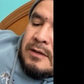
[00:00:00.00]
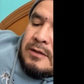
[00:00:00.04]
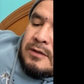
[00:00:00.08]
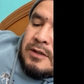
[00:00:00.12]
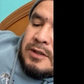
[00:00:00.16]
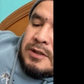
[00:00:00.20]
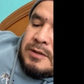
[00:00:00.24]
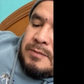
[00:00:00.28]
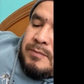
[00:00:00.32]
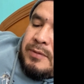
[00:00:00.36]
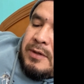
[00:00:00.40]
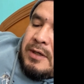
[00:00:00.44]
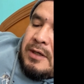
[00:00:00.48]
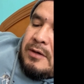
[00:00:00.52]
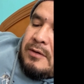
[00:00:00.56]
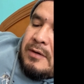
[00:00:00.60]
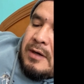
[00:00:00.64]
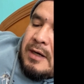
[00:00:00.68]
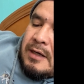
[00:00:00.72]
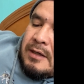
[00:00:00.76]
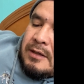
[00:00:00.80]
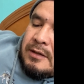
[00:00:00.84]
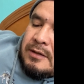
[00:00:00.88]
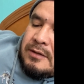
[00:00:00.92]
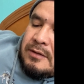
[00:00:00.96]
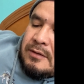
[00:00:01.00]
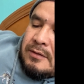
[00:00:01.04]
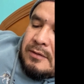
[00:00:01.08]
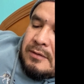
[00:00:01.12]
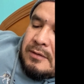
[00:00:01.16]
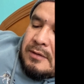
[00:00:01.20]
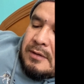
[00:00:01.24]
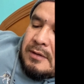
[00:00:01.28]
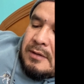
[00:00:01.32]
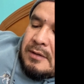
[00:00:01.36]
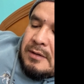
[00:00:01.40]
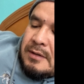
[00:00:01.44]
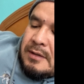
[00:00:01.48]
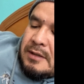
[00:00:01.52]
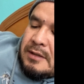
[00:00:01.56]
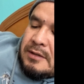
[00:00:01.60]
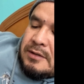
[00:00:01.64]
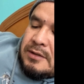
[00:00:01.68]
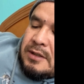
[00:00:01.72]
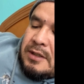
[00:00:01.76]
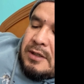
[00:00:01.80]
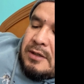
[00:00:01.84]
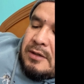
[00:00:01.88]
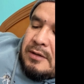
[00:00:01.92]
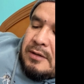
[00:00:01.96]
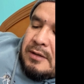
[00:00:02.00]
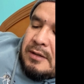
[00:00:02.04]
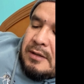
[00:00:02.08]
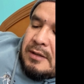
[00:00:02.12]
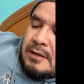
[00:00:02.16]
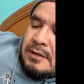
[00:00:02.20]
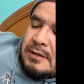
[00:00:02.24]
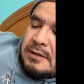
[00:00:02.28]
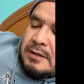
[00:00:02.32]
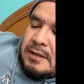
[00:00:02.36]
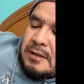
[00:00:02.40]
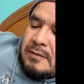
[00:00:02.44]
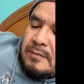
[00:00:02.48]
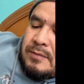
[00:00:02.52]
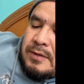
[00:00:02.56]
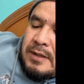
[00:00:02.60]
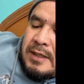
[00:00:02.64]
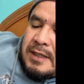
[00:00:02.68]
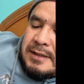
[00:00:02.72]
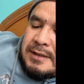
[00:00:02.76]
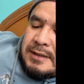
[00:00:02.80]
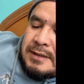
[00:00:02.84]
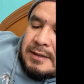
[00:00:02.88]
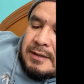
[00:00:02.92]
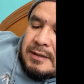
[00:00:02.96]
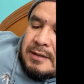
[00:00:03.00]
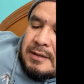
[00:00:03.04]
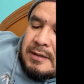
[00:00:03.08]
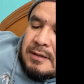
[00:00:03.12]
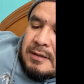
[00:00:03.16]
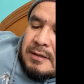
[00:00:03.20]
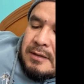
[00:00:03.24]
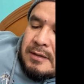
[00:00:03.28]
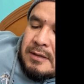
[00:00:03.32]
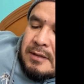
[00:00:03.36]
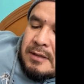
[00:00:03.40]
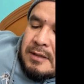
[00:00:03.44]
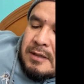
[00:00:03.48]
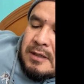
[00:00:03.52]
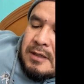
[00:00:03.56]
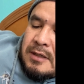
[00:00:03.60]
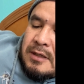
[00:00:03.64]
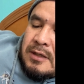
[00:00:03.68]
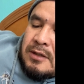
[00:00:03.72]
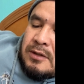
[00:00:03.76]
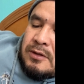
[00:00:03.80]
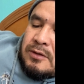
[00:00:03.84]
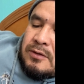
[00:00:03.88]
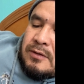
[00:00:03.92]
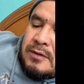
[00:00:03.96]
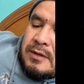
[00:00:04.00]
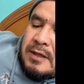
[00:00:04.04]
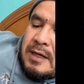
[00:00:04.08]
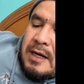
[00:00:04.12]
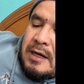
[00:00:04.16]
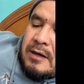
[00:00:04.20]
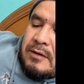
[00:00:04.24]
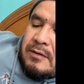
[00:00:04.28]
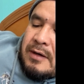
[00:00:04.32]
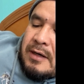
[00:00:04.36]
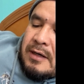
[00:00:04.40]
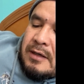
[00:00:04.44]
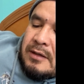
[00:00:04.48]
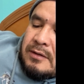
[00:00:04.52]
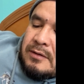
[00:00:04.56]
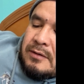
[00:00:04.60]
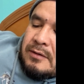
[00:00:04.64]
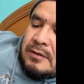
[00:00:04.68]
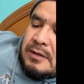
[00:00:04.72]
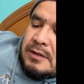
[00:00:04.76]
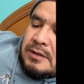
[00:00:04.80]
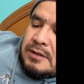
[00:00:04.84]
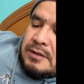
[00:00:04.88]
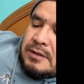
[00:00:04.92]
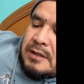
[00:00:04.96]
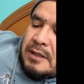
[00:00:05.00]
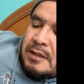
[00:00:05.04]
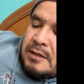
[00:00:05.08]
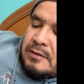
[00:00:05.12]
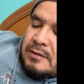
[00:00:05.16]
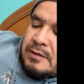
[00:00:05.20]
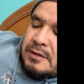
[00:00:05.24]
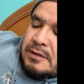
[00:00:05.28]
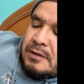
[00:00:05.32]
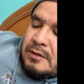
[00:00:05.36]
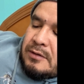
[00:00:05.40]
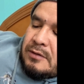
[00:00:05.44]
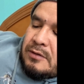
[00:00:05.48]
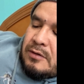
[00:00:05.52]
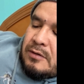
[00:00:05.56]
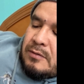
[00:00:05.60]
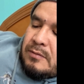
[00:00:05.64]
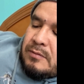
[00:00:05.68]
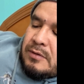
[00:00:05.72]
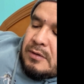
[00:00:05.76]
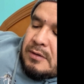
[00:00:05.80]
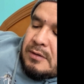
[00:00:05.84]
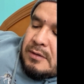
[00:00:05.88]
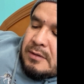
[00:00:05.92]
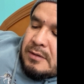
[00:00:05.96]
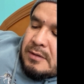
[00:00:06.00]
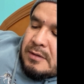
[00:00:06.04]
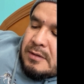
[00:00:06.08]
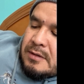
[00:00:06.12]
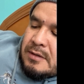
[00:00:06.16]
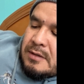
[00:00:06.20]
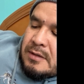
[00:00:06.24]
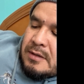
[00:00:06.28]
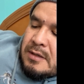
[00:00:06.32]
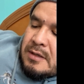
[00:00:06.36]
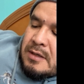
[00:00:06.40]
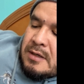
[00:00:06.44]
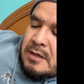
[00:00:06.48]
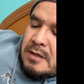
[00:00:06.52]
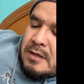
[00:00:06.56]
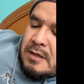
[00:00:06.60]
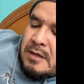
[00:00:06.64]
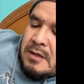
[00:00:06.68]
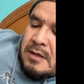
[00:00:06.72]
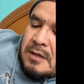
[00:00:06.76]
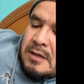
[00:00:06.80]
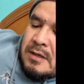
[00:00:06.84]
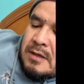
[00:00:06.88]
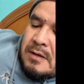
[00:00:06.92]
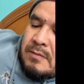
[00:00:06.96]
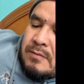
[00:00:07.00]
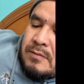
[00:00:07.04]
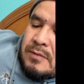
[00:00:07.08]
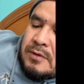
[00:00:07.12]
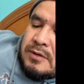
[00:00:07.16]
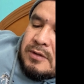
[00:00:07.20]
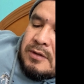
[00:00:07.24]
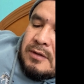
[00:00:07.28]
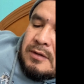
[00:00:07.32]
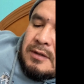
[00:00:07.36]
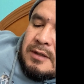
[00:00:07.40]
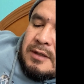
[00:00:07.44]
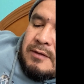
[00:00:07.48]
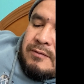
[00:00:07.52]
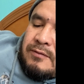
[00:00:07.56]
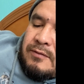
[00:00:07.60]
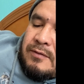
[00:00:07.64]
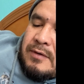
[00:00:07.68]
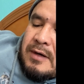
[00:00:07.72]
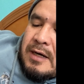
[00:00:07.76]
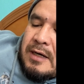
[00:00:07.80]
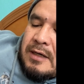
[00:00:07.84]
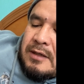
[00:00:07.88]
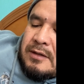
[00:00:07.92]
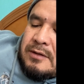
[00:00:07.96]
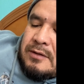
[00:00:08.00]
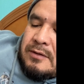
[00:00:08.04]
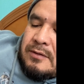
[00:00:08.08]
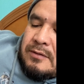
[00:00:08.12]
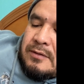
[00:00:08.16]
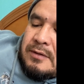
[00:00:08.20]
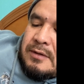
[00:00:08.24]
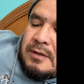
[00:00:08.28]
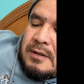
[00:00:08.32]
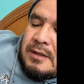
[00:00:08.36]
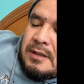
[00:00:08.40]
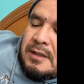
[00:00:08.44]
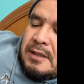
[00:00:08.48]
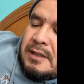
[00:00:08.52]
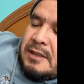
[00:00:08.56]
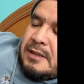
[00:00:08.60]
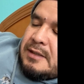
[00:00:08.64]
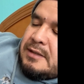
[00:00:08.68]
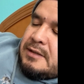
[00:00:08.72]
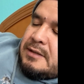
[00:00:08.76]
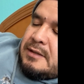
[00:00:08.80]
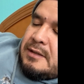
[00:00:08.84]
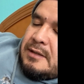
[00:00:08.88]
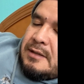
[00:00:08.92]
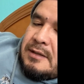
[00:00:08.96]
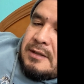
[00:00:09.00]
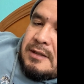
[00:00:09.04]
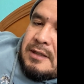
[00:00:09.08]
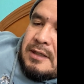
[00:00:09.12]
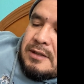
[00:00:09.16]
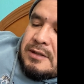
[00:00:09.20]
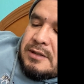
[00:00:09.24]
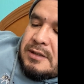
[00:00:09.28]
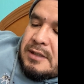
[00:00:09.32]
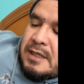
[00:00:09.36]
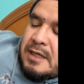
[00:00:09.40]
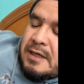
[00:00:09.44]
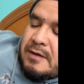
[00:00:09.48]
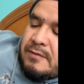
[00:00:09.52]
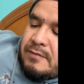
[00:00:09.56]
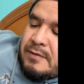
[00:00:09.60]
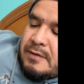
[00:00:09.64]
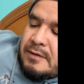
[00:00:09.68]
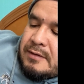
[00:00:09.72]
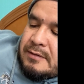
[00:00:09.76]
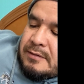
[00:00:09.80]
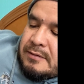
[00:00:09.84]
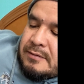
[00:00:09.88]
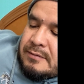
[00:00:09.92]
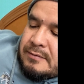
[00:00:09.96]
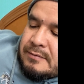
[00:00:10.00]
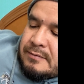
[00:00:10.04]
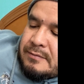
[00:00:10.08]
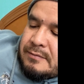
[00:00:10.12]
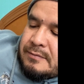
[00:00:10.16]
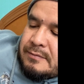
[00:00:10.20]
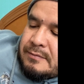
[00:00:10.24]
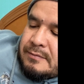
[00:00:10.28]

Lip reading: To speak gratitude is courteous and pleasant. To enact gratitude is generous and noble. But to live gratitude is a touch of heaven.